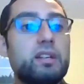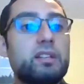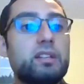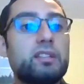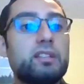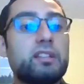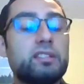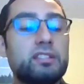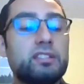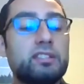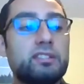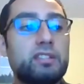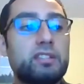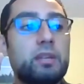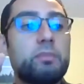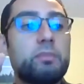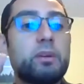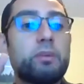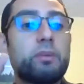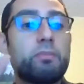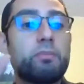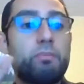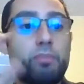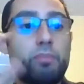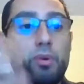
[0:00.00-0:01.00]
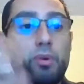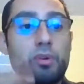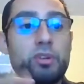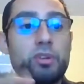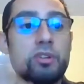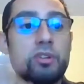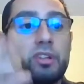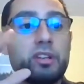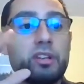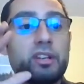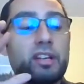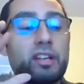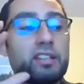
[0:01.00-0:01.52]
the systemic
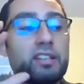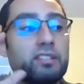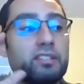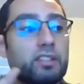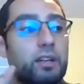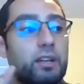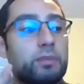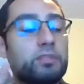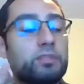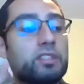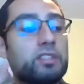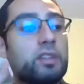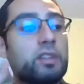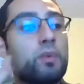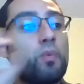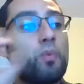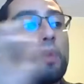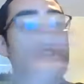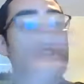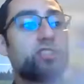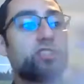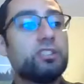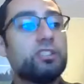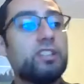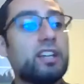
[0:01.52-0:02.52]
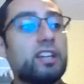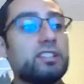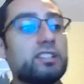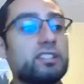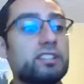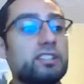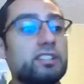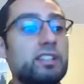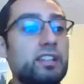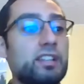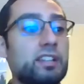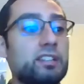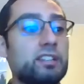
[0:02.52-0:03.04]
proteolytic enzymes, they rush to that
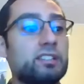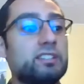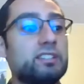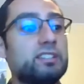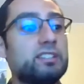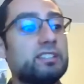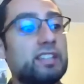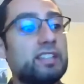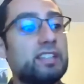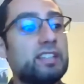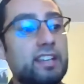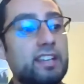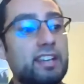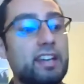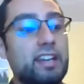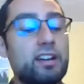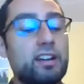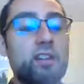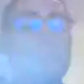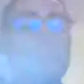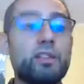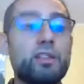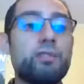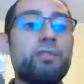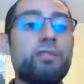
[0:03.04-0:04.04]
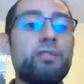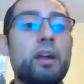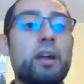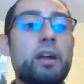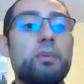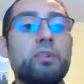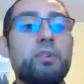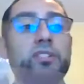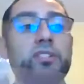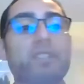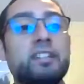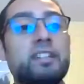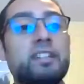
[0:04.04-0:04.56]
scene to take care of the
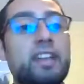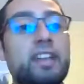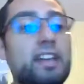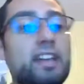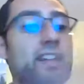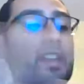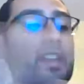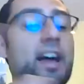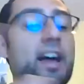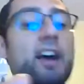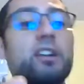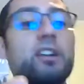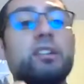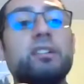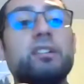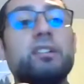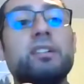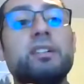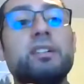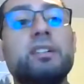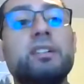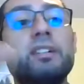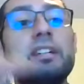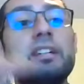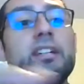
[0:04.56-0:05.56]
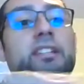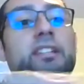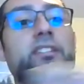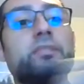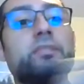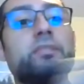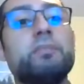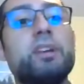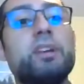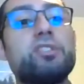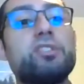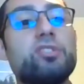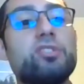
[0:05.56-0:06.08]
fibrin, to get it out of there, to
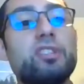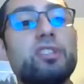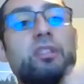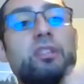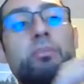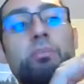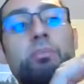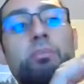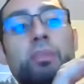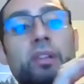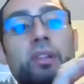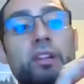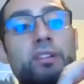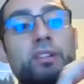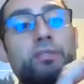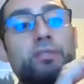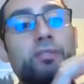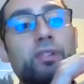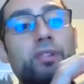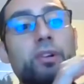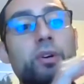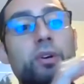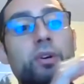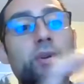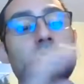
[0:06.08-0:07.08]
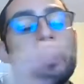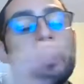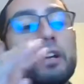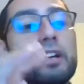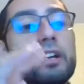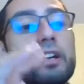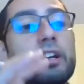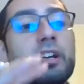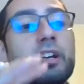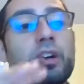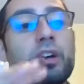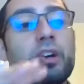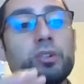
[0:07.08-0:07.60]
make sure that the blood flow
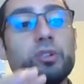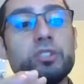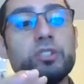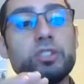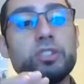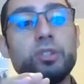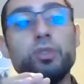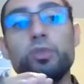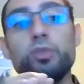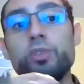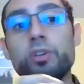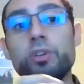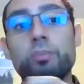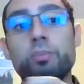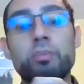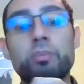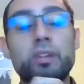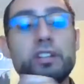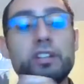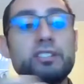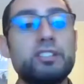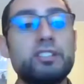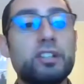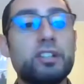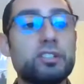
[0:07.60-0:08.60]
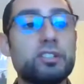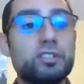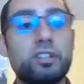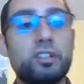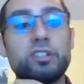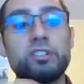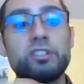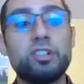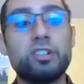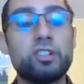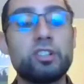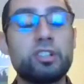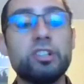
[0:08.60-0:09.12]
goes through, your blood cells are
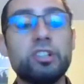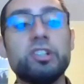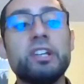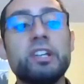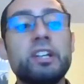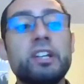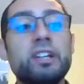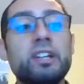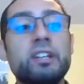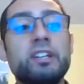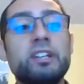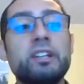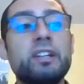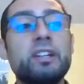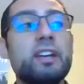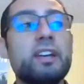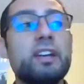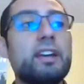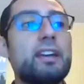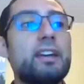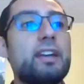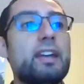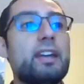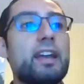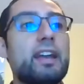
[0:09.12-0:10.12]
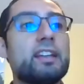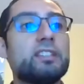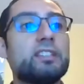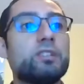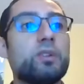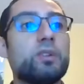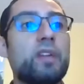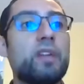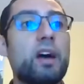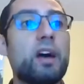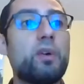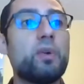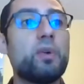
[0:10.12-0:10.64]
circulating, and so
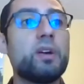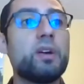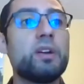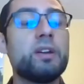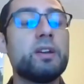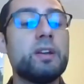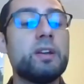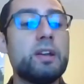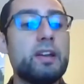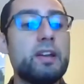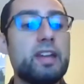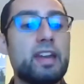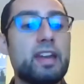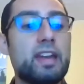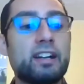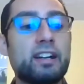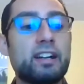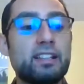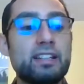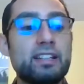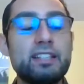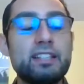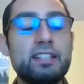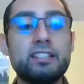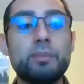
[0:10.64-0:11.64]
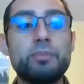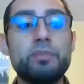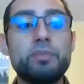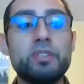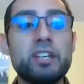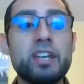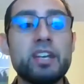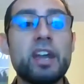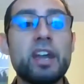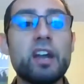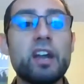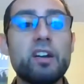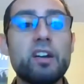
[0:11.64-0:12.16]
that way it cleans up
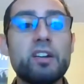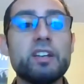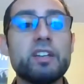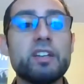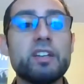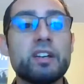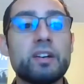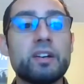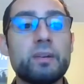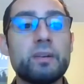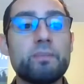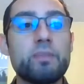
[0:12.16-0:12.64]
the area.